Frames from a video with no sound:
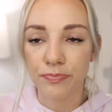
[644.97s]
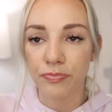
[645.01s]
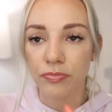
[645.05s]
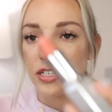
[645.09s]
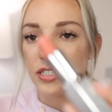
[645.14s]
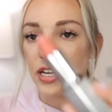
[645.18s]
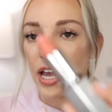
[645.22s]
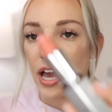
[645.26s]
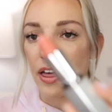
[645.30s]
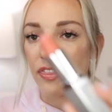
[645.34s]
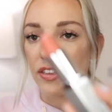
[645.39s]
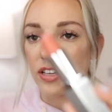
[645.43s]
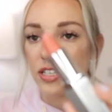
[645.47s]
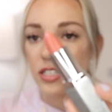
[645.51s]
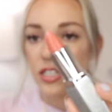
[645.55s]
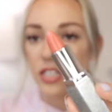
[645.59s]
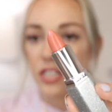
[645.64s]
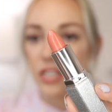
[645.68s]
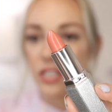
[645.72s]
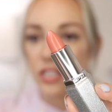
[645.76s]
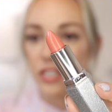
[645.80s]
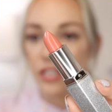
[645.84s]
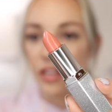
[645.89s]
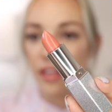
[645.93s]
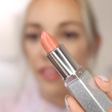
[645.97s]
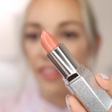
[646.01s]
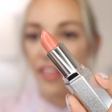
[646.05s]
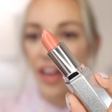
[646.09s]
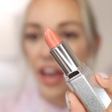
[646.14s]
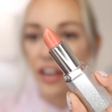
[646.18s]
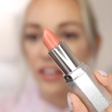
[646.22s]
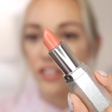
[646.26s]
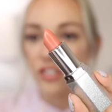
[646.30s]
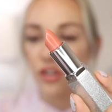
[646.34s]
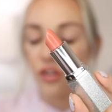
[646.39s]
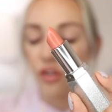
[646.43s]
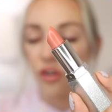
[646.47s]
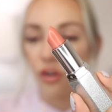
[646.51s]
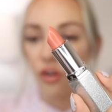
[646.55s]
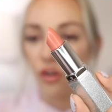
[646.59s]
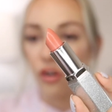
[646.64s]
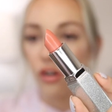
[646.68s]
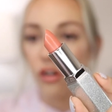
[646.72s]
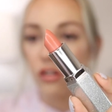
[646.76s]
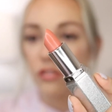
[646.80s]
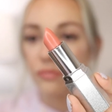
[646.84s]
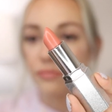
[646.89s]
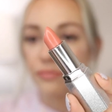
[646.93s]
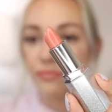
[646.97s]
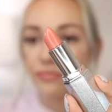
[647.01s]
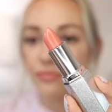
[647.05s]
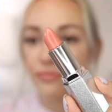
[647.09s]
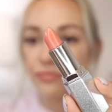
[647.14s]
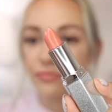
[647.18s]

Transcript: Yeah, this is That Girl.